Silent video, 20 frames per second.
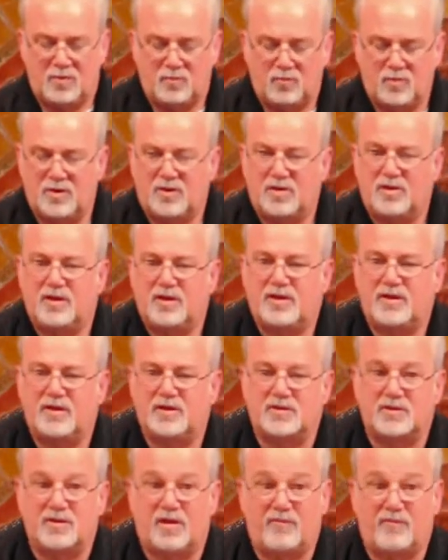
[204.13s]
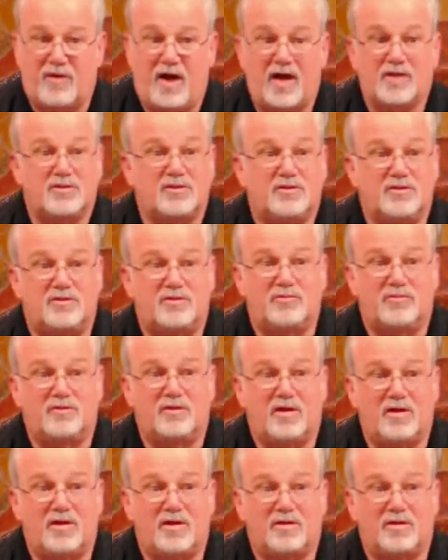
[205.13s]
would lend itself actually to
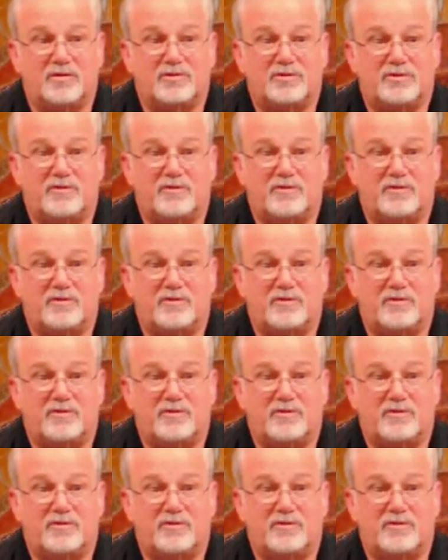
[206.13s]
a,